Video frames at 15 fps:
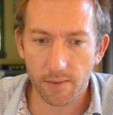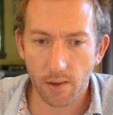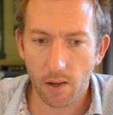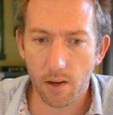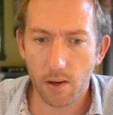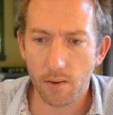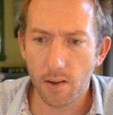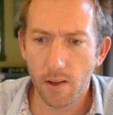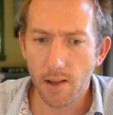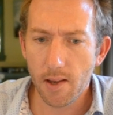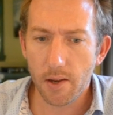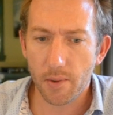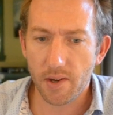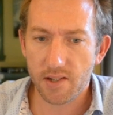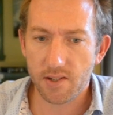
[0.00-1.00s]
So
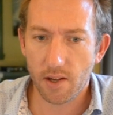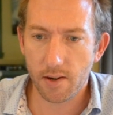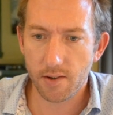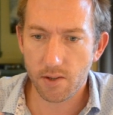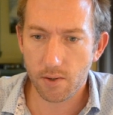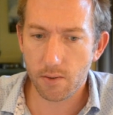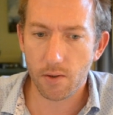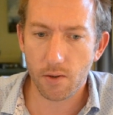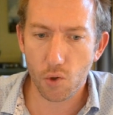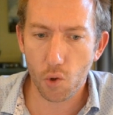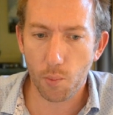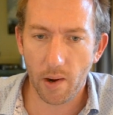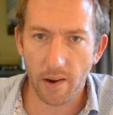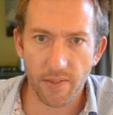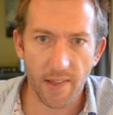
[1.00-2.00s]
we decided to
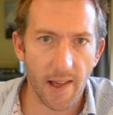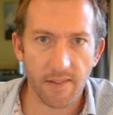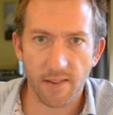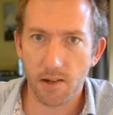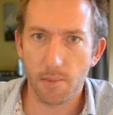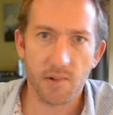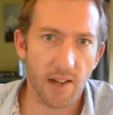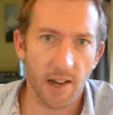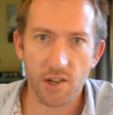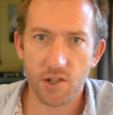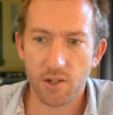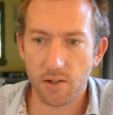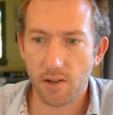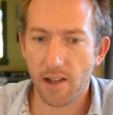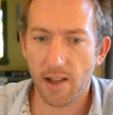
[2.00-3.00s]
incorporate that as a
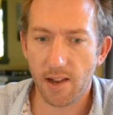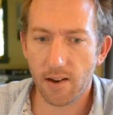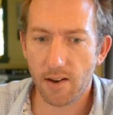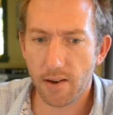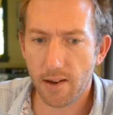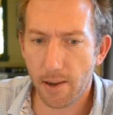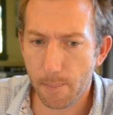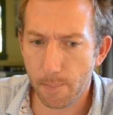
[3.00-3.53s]
limitation and